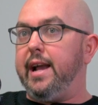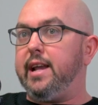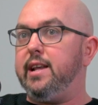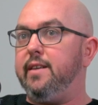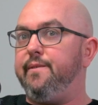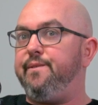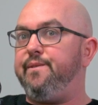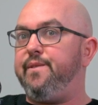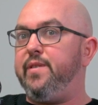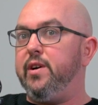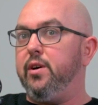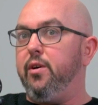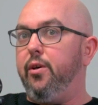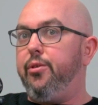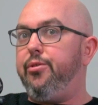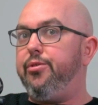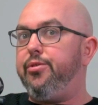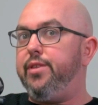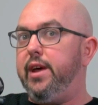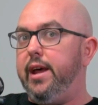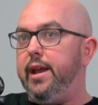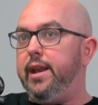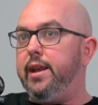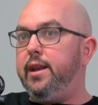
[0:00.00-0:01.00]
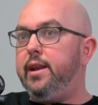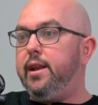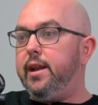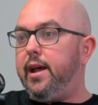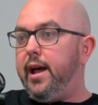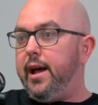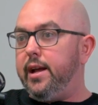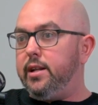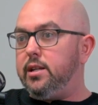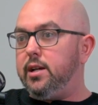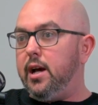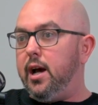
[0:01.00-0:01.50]
could feel thin
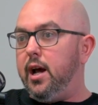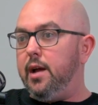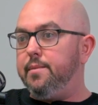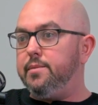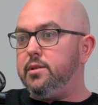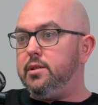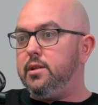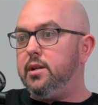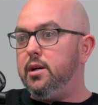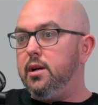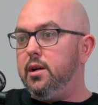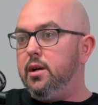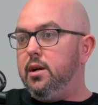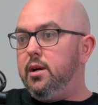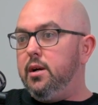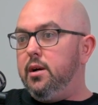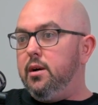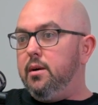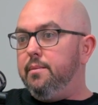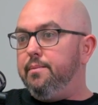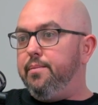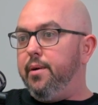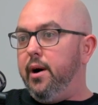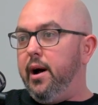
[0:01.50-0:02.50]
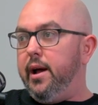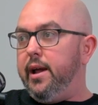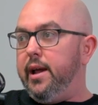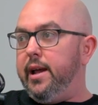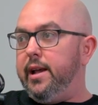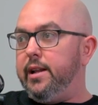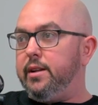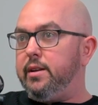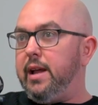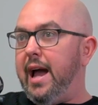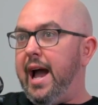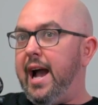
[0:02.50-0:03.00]
at times, but
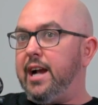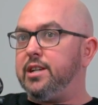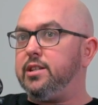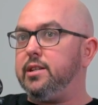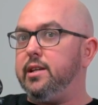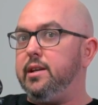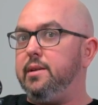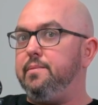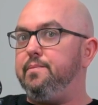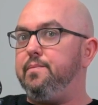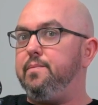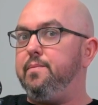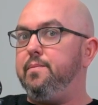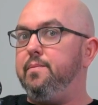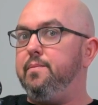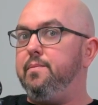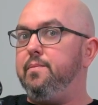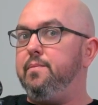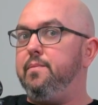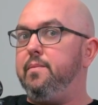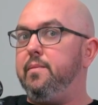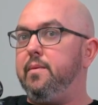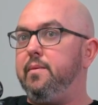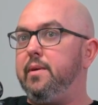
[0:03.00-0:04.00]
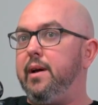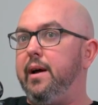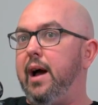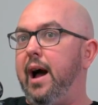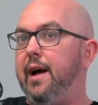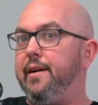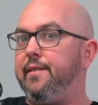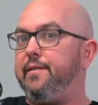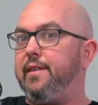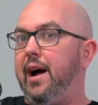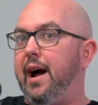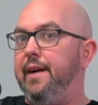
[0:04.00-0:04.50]
it actually,
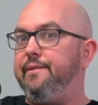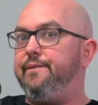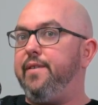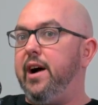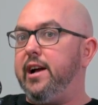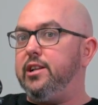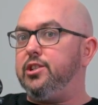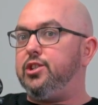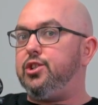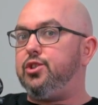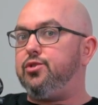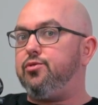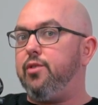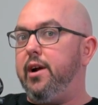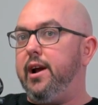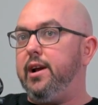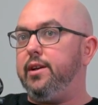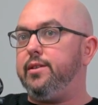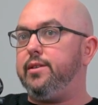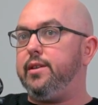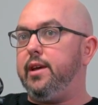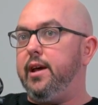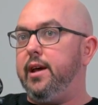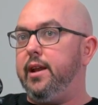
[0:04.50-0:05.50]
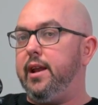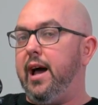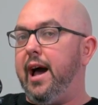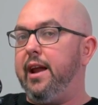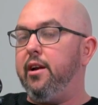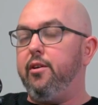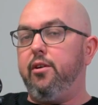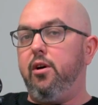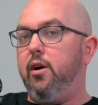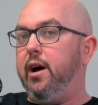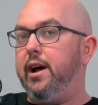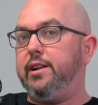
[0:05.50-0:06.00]
I find strength and I
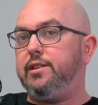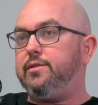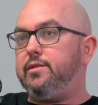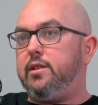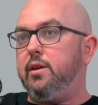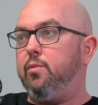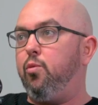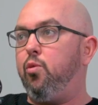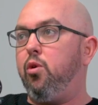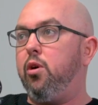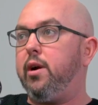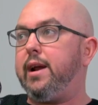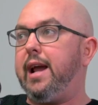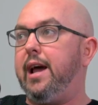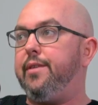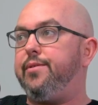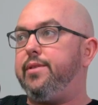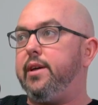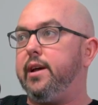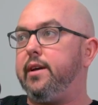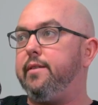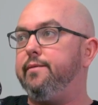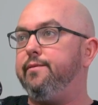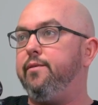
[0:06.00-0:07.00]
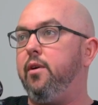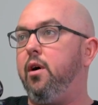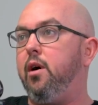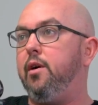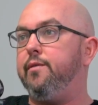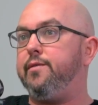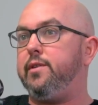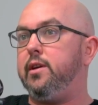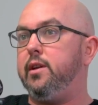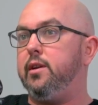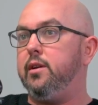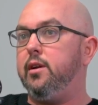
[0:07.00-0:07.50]
don't know, the work ethic
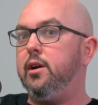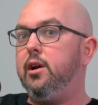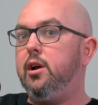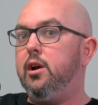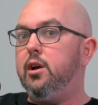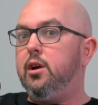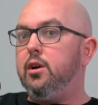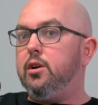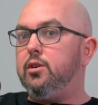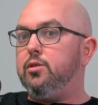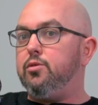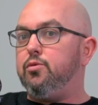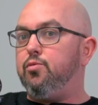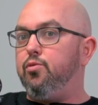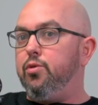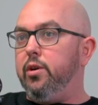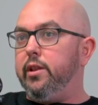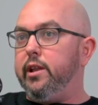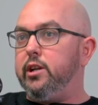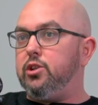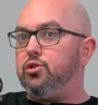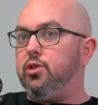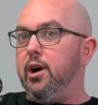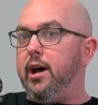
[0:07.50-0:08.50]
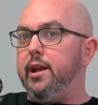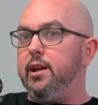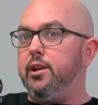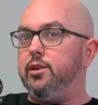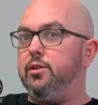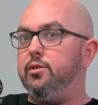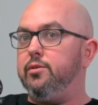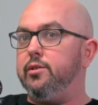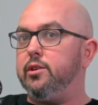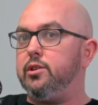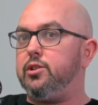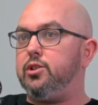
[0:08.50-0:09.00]
involved in really trying to
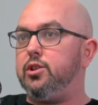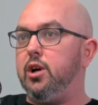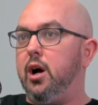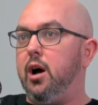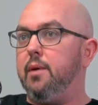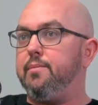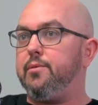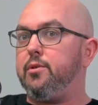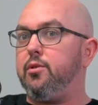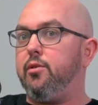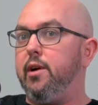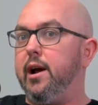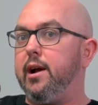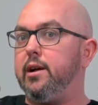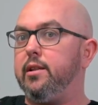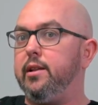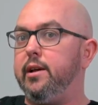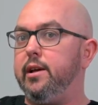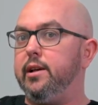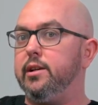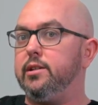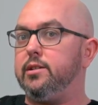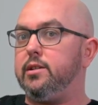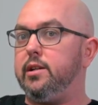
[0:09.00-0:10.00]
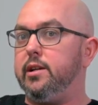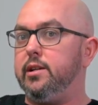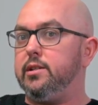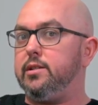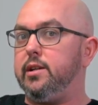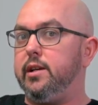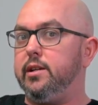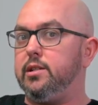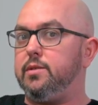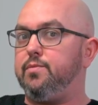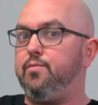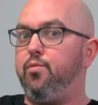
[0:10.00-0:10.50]
do this job correctly
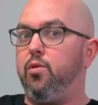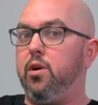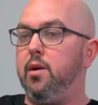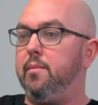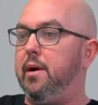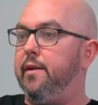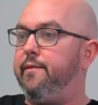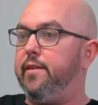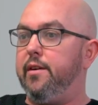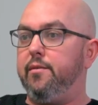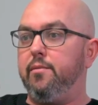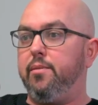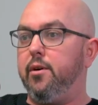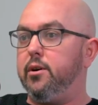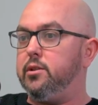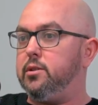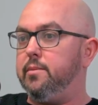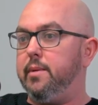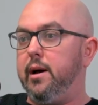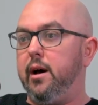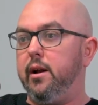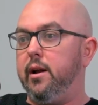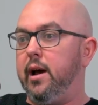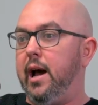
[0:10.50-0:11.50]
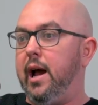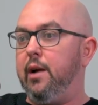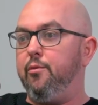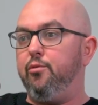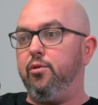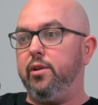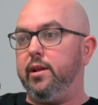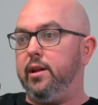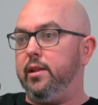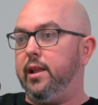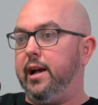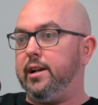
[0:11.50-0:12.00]
is one of my favorite parts about it. I
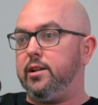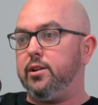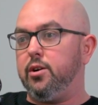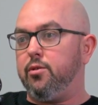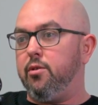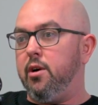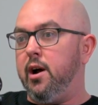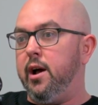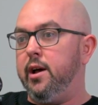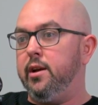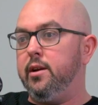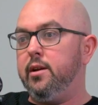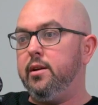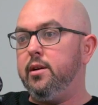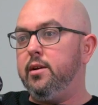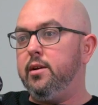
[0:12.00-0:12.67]
really like to grind.